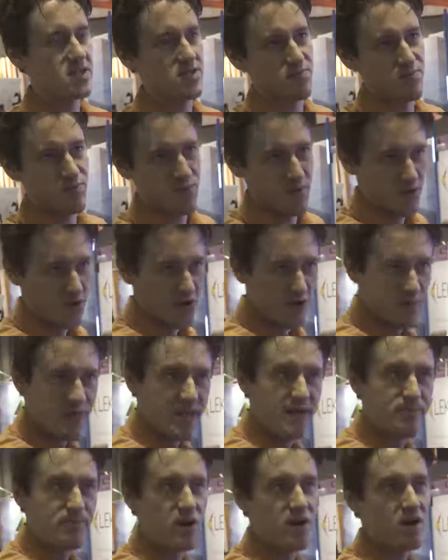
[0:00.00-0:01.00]
You can
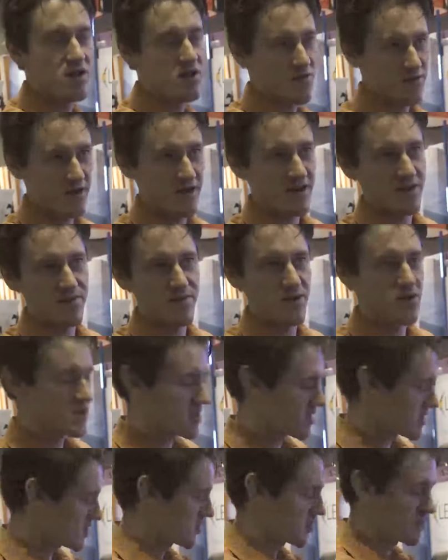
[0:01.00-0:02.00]
play polyphonic
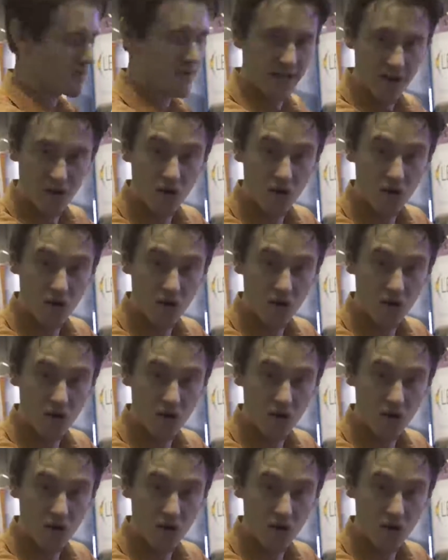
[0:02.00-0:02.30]
music, so you can play